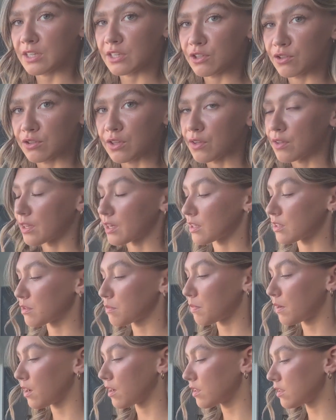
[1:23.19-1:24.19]
you'll know that it's
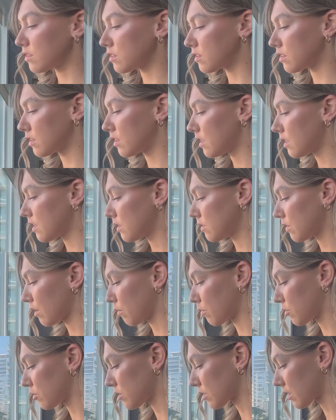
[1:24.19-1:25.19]
paused. I'm
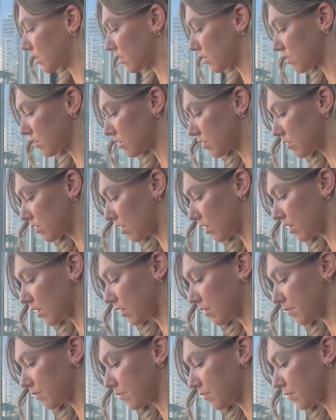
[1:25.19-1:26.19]
just gonna start